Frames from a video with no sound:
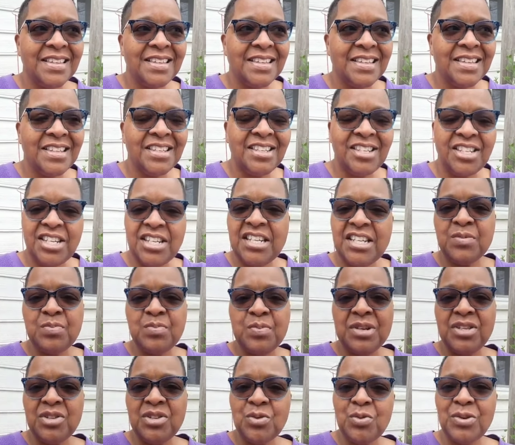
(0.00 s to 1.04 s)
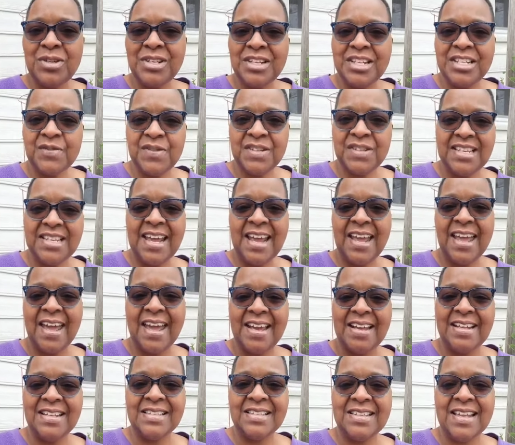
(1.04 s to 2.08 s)
she's been doing this for
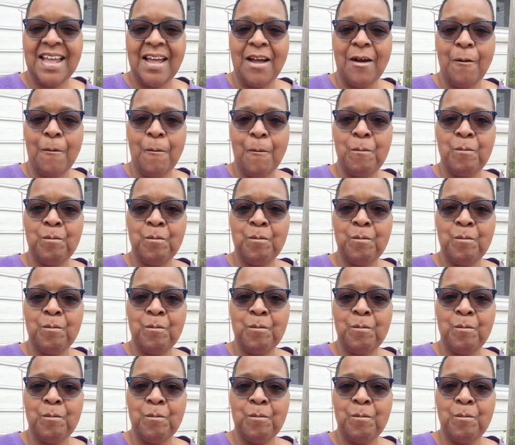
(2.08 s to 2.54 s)
decades now.